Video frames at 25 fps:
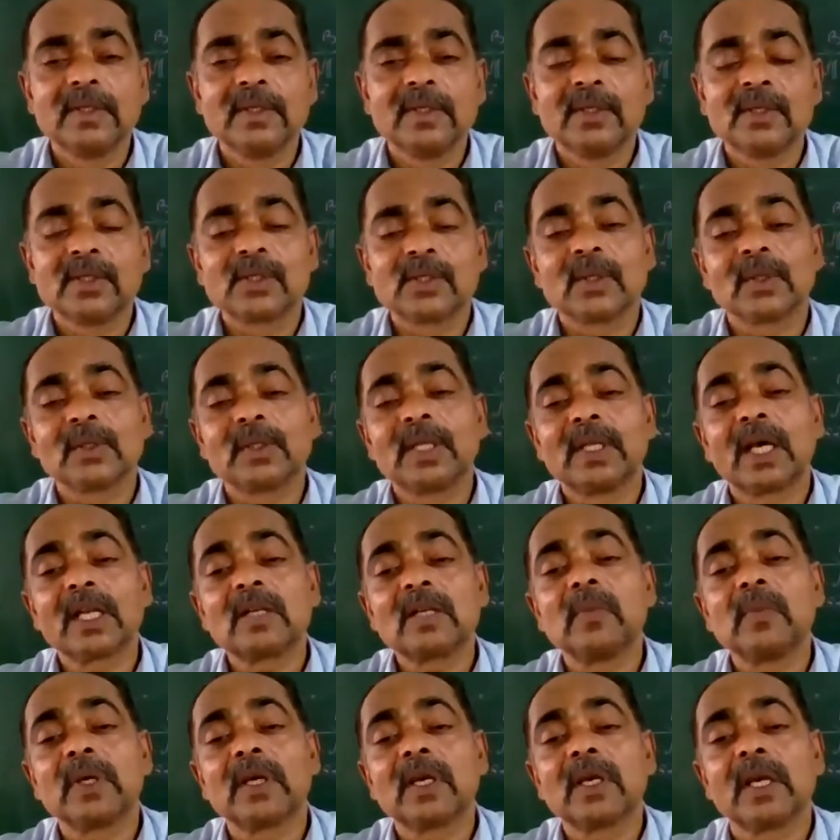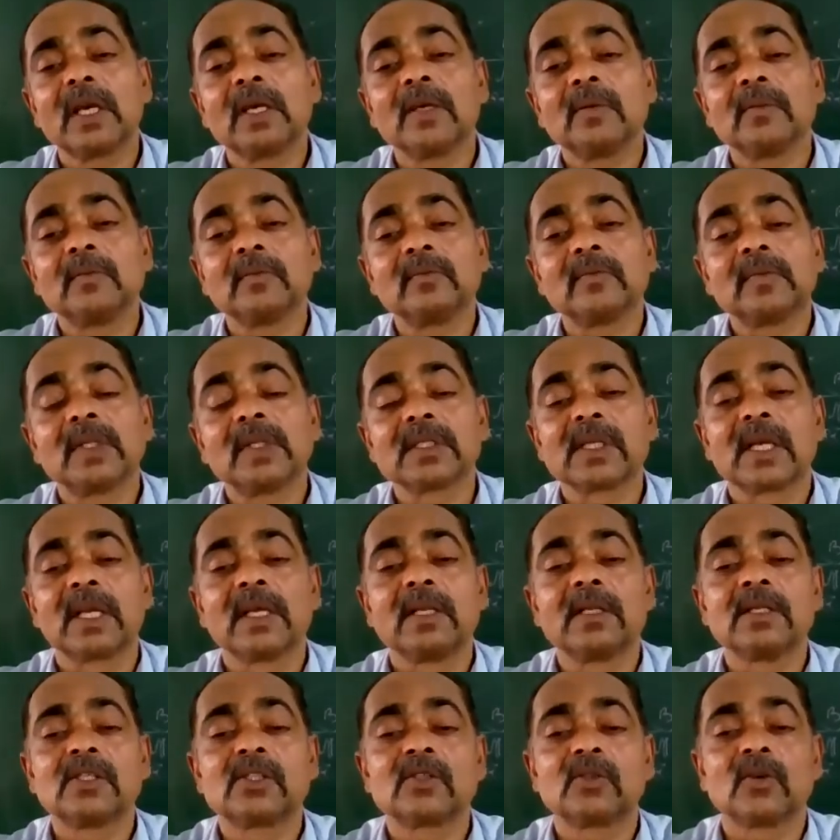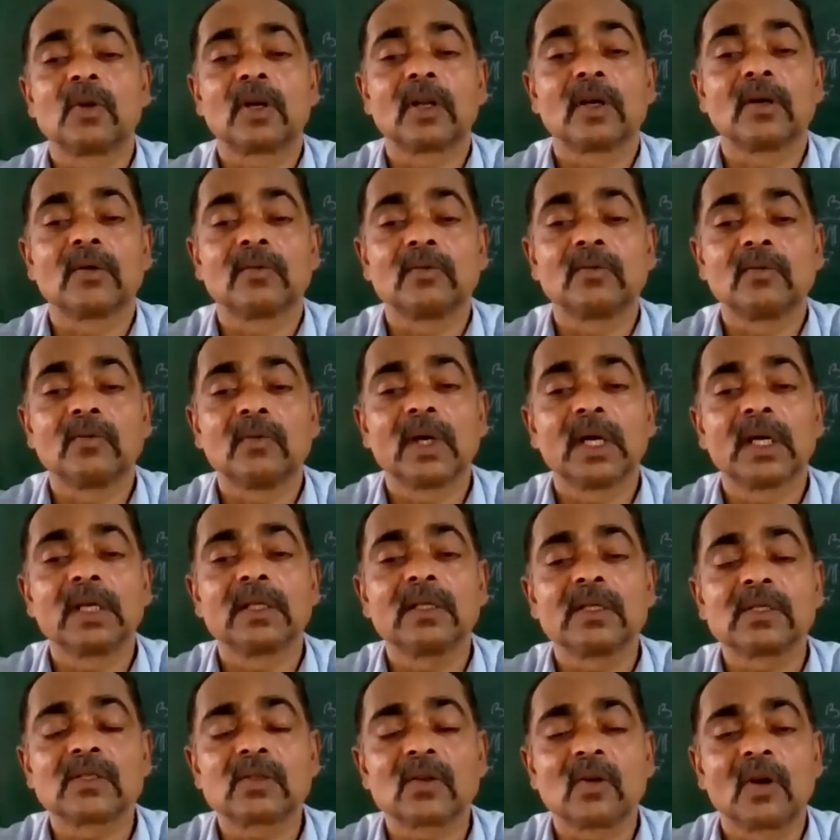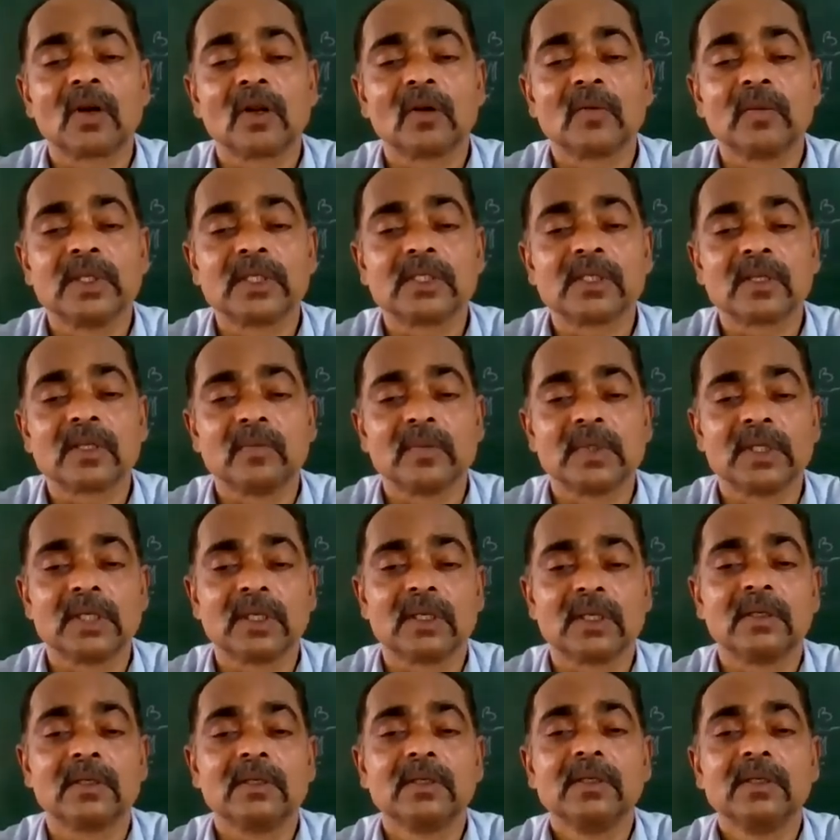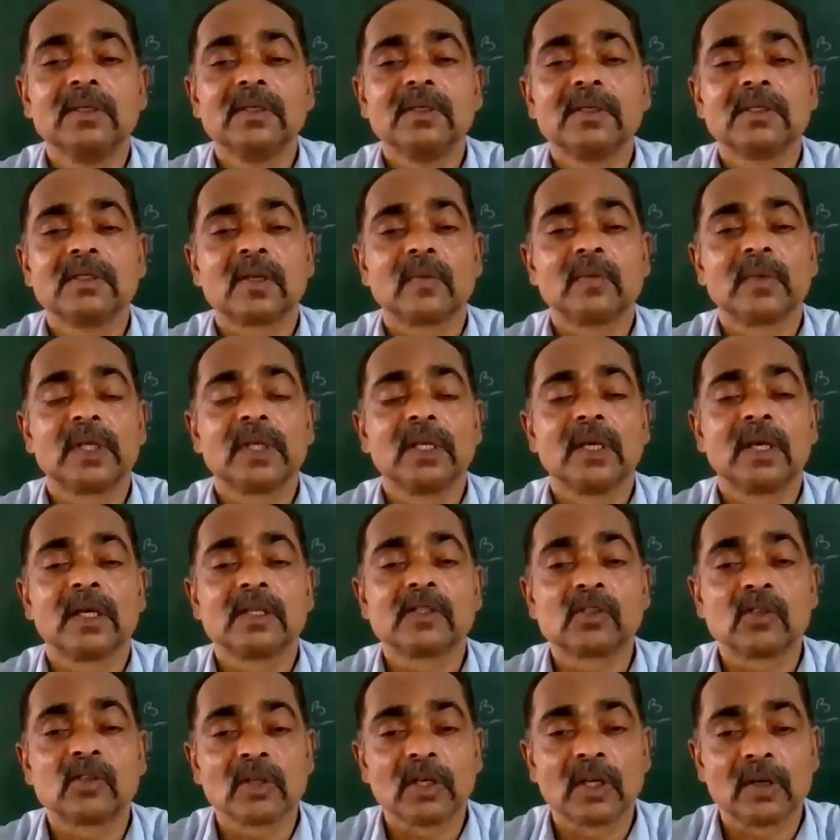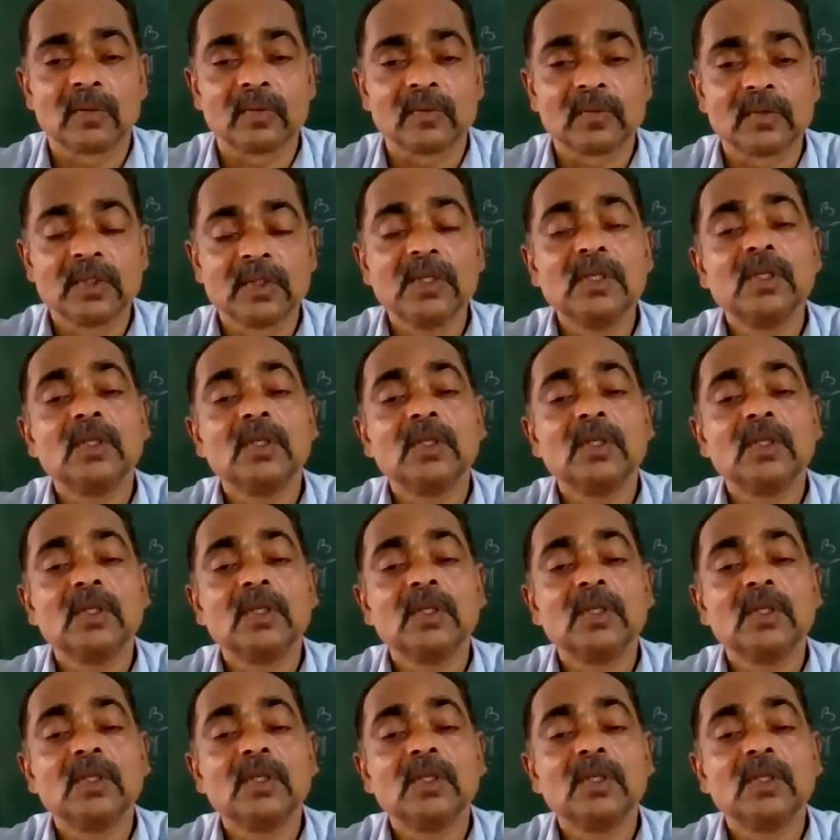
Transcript: So that became, the scientists thought of why this column is empty. Something has to come.